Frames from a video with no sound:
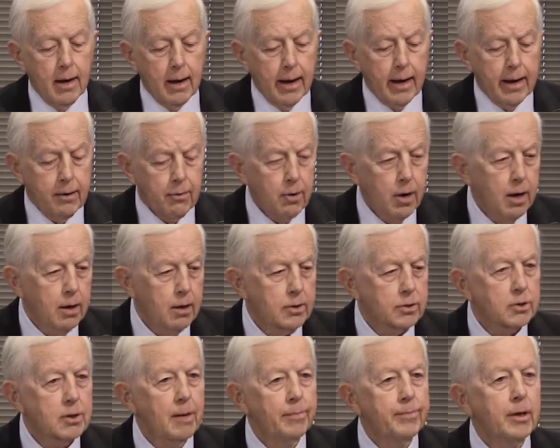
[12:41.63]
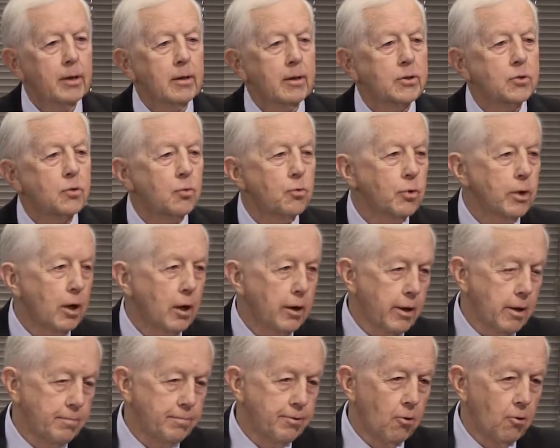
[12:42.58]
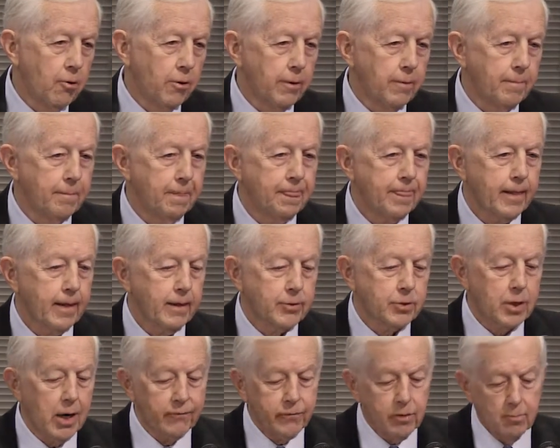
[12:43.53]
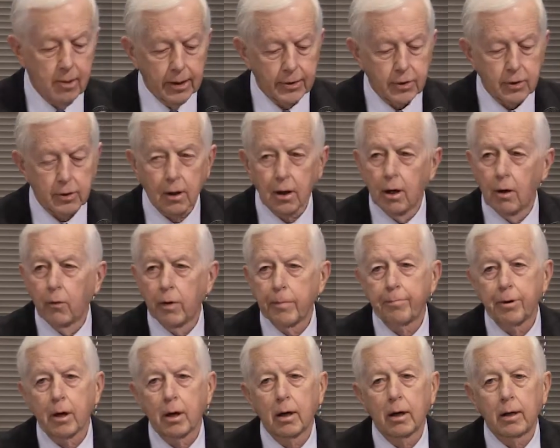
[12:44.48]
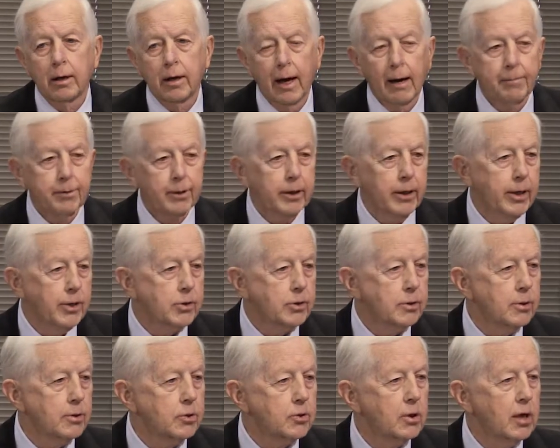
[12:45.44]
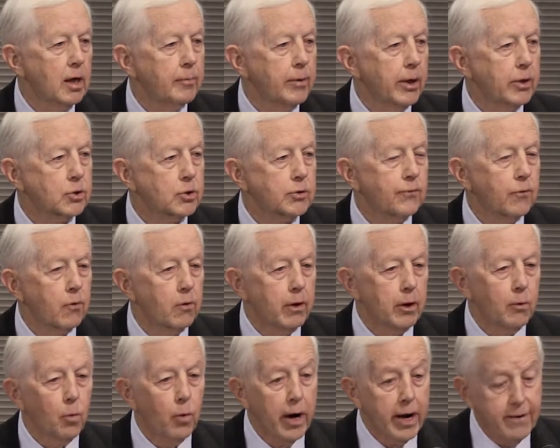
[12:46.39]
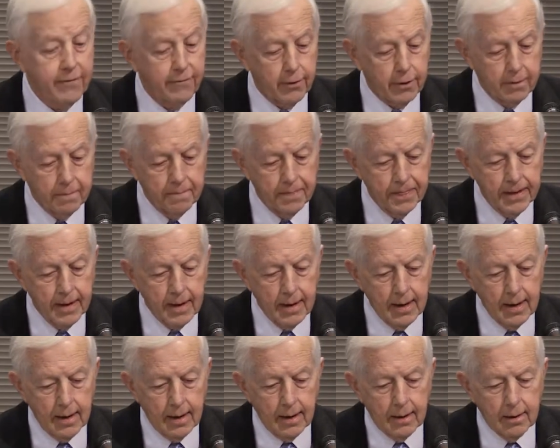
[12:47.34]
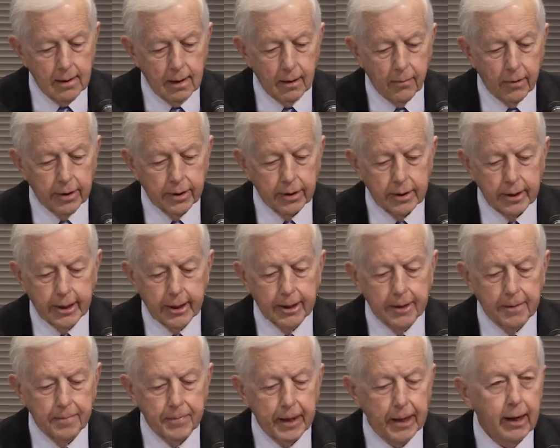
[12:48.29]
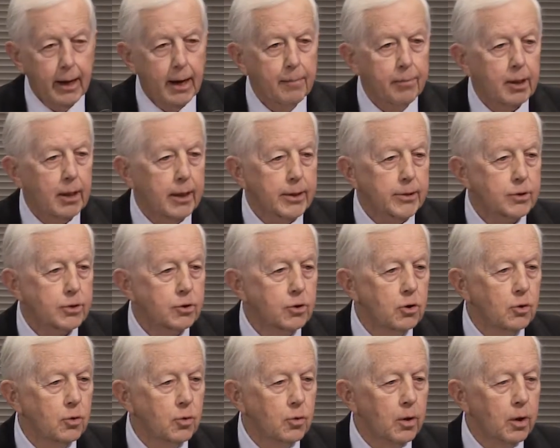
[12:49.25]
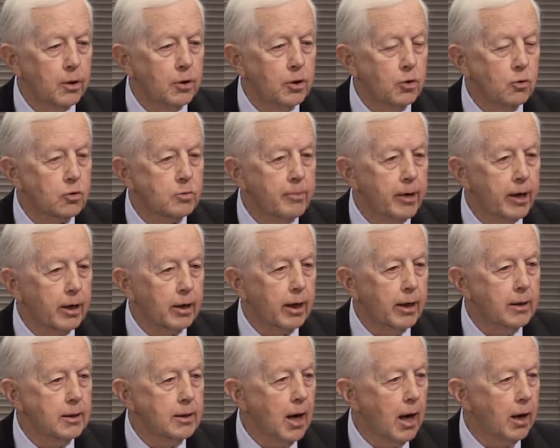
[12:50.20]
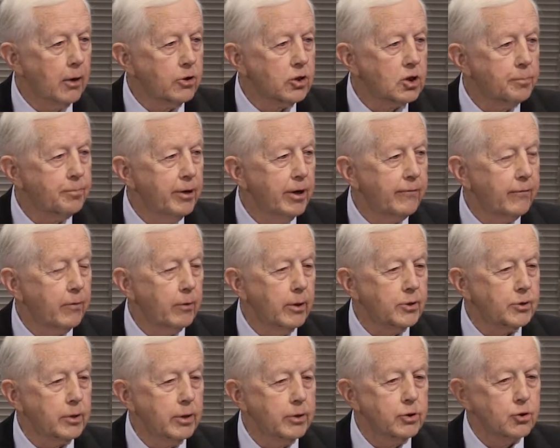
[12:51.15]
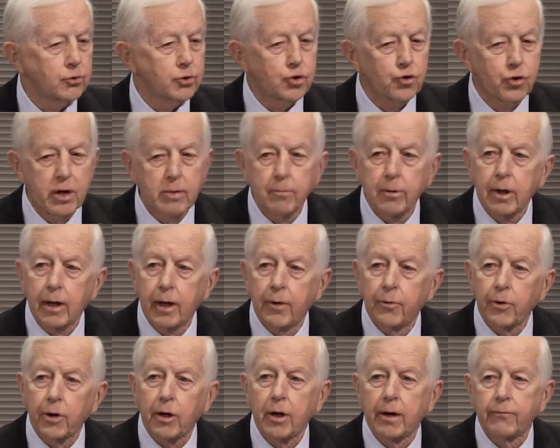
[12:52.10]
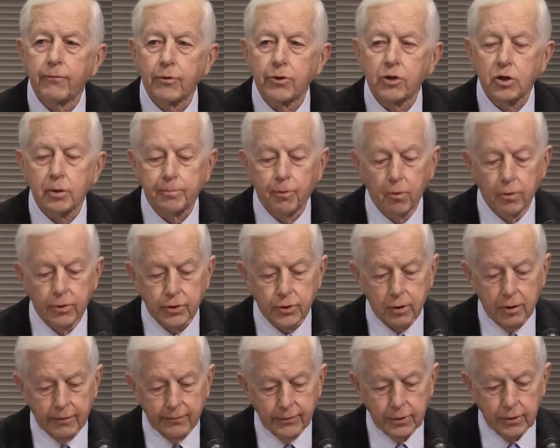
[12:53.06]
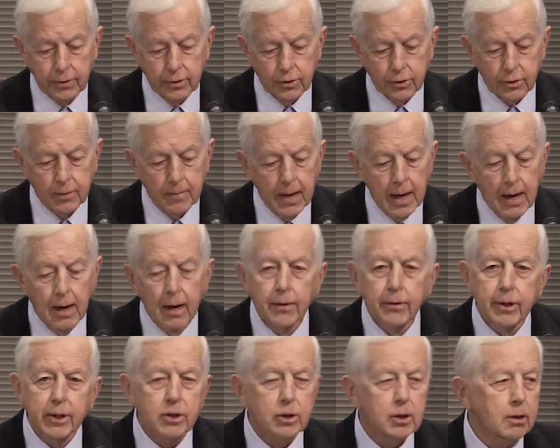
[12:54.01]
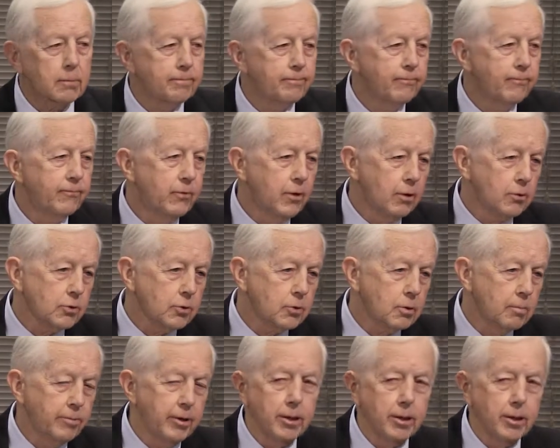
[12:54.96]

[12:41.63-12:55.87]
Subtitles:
And something that's really important, several months ago we put in an application to CMS for a waiver that would enable us to use Medicaid dollars to pay for residential treatment and recovery support services. This, folks,